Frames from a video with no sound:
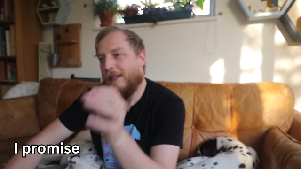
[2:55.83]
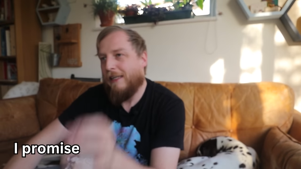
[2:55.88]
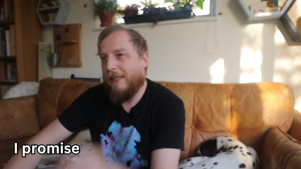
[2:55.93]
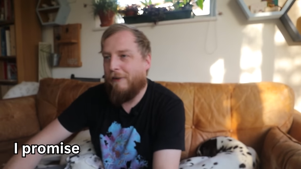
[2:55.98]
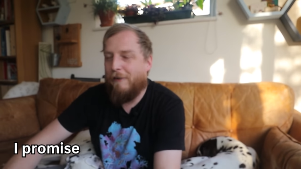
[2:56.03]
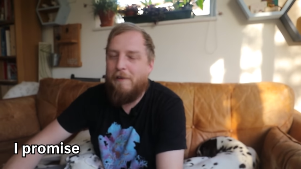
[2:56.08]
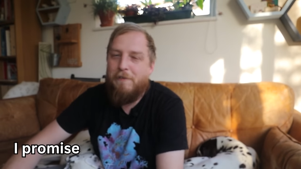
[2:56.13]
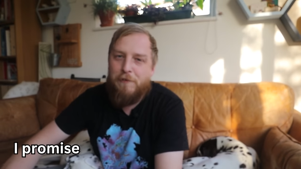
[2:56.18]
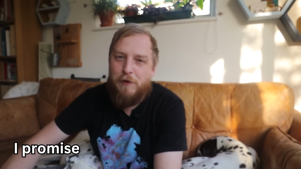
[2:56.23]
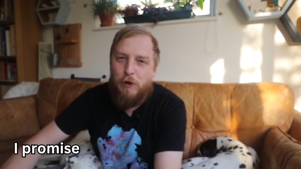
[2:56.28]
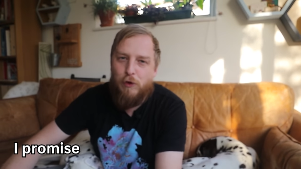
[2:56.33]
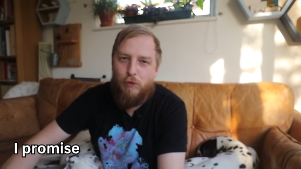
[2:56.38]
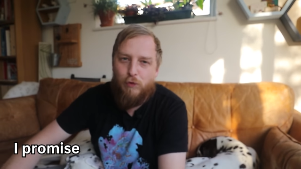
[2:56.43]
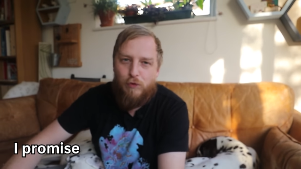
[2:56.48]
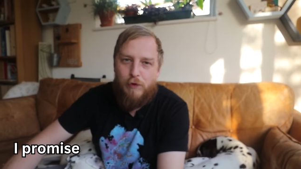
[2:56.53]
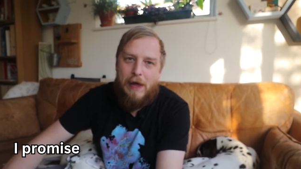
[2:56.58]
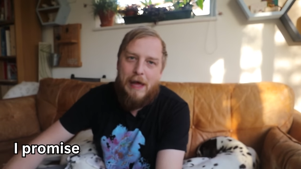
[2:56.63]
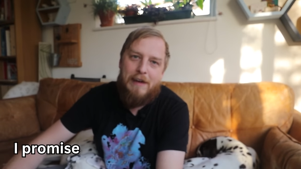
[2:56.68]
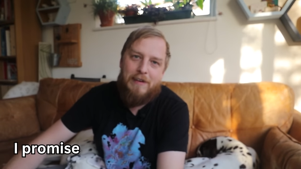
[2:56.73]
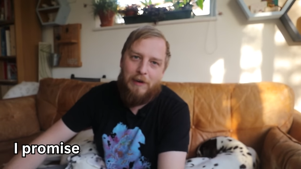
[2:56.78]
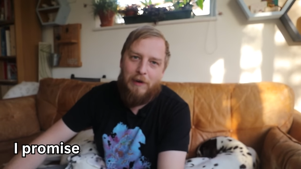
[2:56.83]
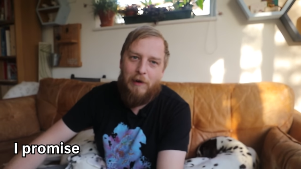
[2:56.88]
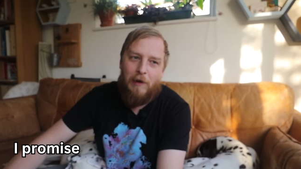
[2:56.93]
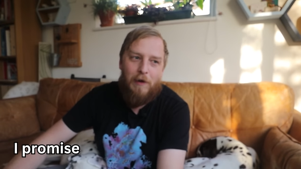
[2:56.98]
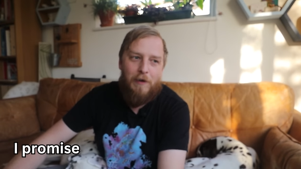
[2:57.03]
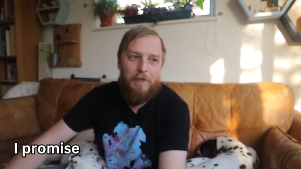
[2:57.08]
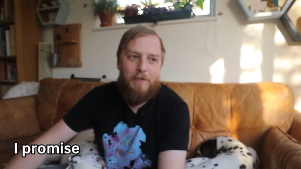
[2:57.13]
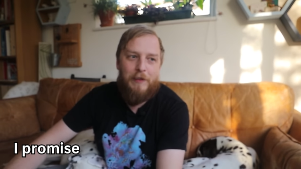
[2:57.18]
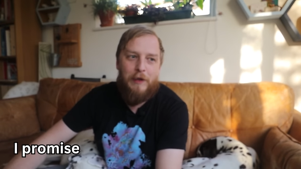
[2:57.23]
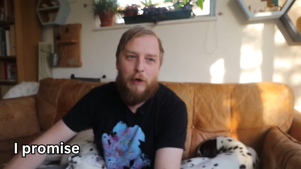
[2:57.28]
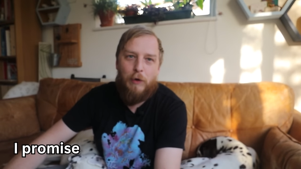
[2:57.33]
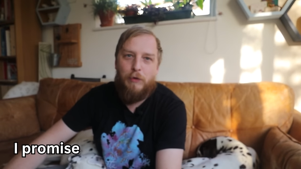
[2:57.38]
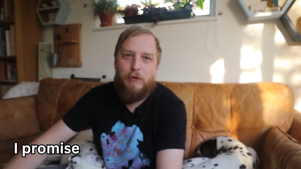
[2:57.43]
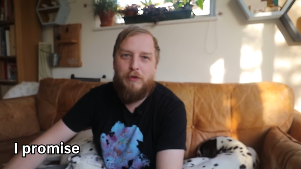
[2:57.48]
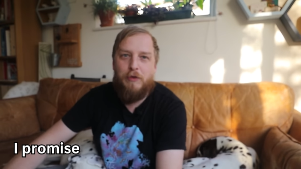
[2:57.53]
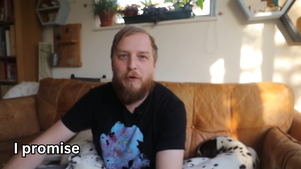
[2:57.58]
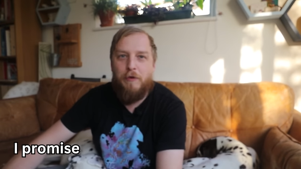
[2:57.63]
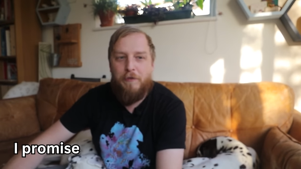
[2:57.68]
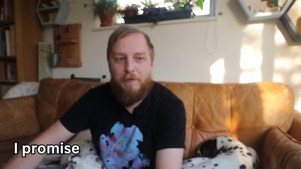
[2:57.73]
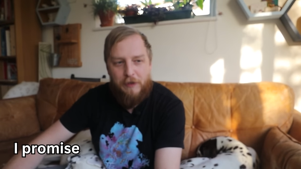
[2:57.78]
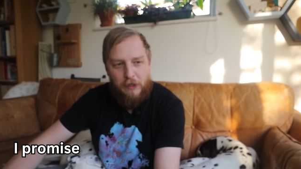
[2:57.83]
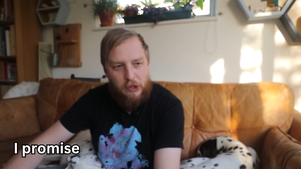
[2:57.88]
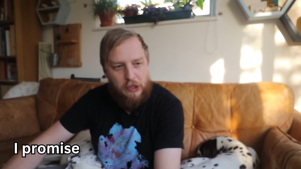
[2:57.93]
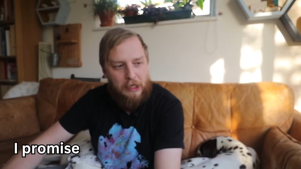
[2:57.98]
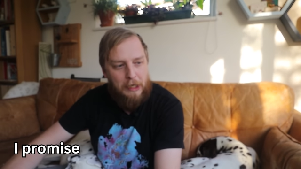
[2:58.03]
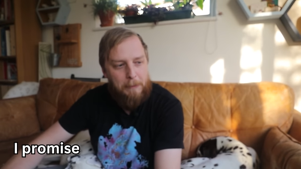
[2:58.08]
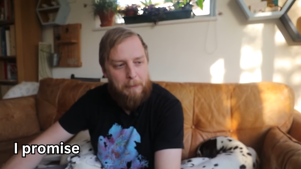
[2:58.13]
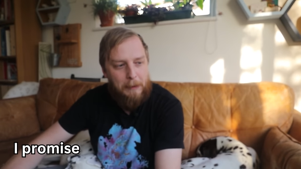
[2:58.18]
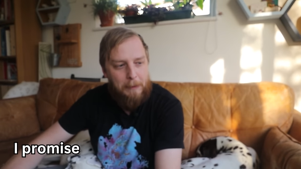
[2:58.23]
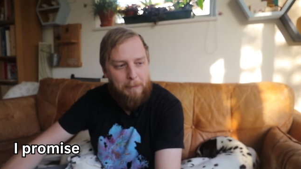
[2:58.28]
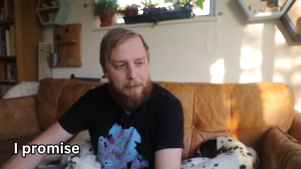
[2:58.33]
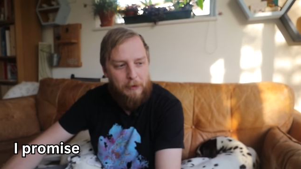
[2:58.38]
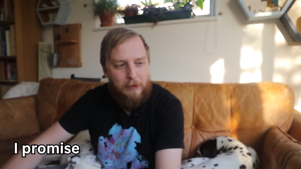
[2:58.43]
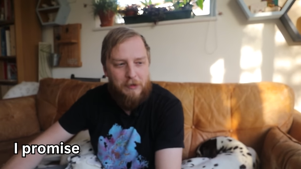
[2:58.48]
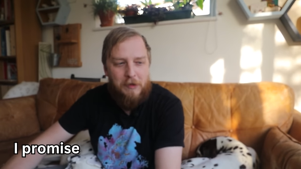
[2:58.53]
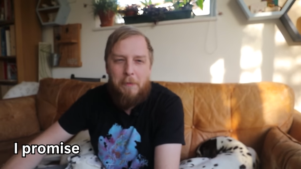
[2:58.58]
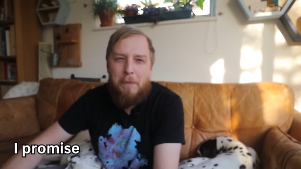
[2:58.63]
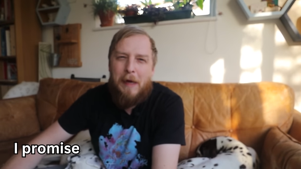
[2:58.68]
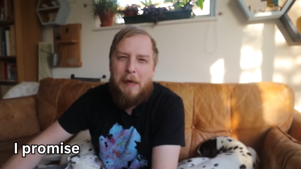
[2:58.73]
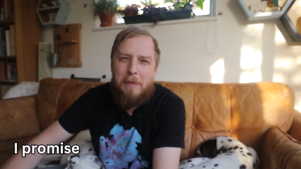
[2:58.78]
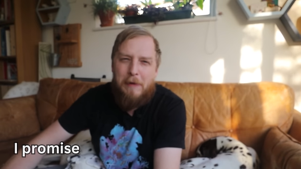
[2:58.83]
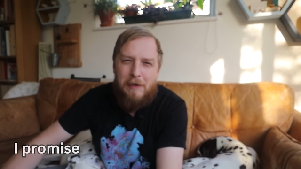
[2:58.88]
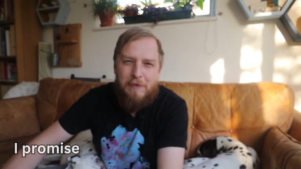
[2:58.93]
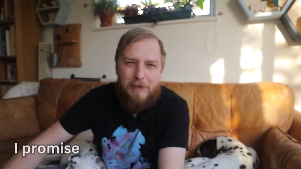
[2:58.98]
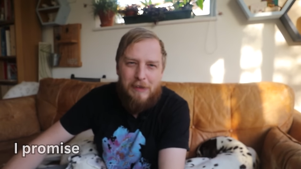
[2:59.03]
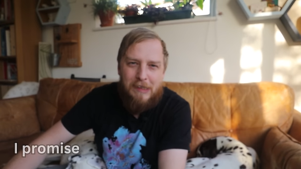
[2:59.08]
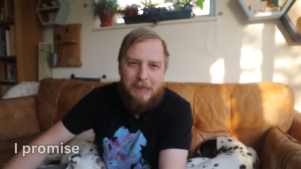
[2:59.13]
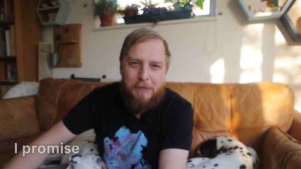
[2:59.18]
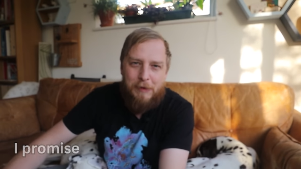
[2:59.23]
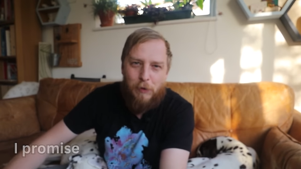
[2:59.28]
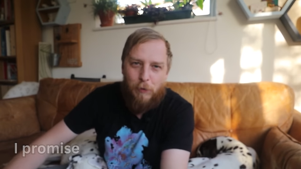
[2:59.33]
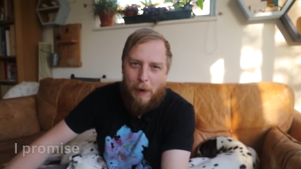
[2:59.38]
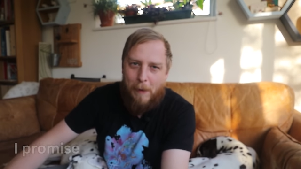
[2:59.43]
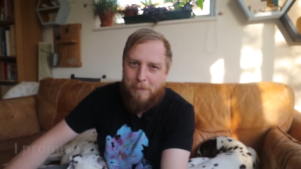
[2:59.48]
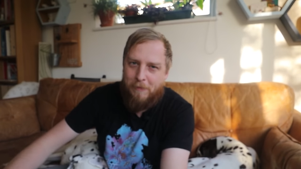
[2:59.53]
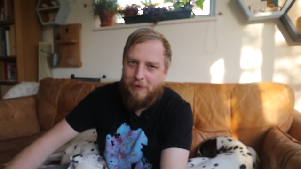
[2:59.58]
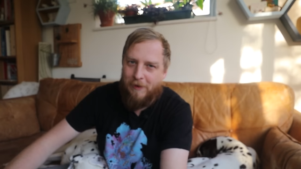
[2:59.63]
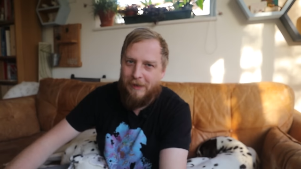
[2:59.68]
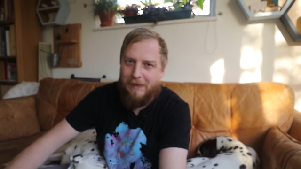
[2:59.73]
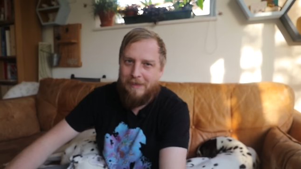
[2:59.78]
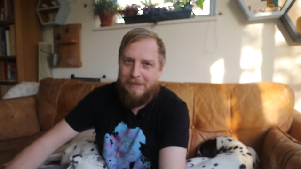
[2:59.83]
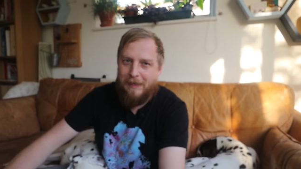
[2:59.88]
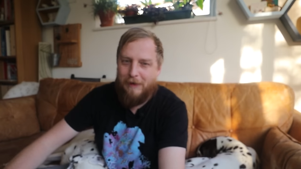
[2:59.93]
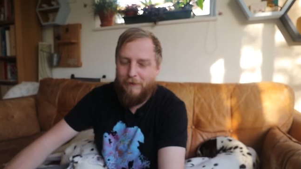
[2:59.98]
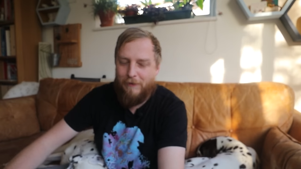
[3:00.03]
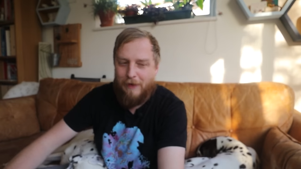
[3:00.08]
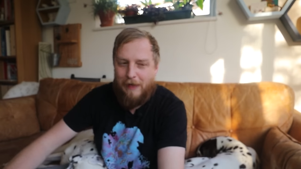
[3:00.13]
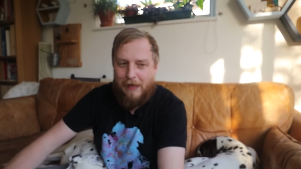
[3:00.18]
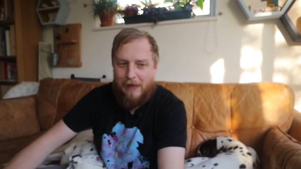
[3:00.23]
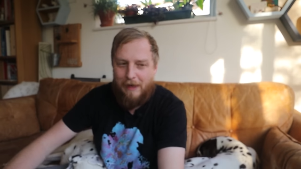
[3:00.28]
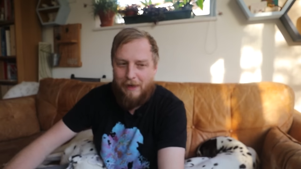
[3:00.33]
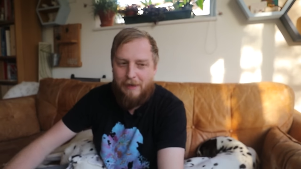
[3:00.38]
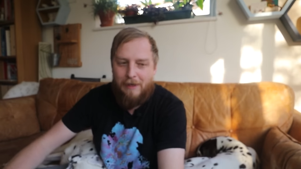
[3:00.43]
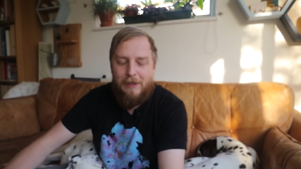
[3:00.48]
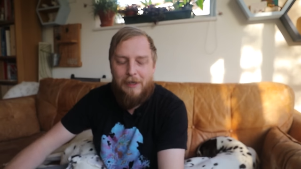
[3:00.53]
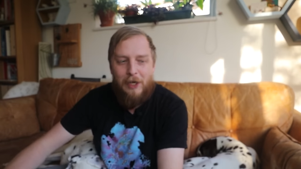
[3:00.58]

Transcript: Now, if you read a lot of the old school fish keeping books, and maybe even some of the websites out there,